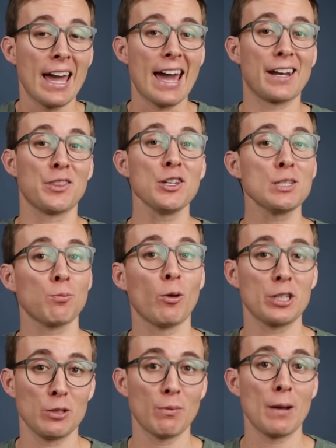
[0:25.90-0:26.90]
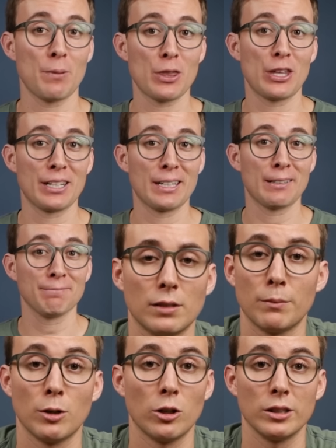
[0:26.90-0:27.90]
And at this point you might be thinking,
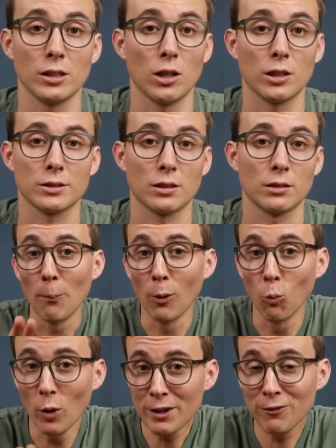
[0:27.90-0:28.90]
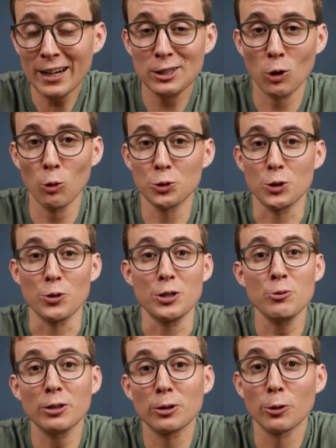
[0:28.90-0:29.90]
I'm already lost. But what if I told you that
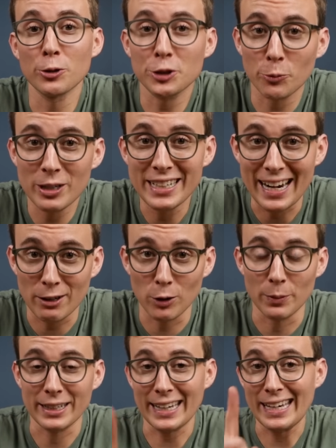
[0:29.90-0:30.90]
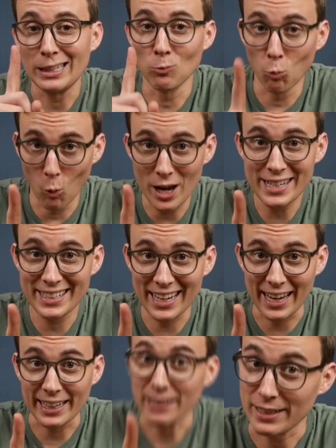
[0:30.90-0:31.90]
you could learn to read Arabic in 1
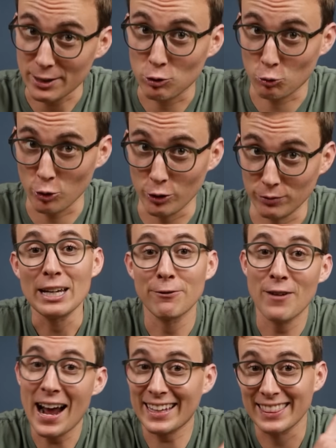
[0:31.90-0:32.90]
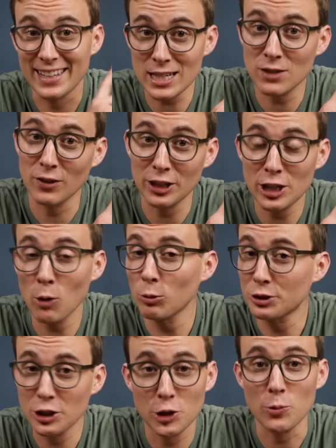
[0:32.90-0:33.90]
day? It's true. In fact, this video will
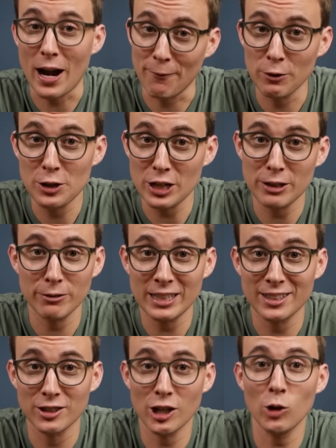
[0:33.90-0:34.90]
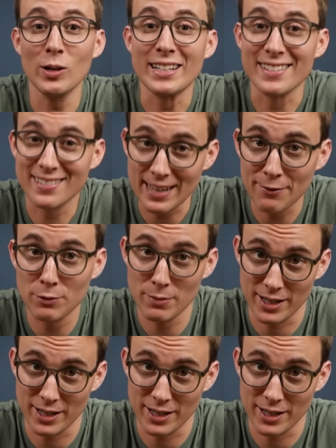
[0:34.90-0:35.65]
teach you everything you need to know in 7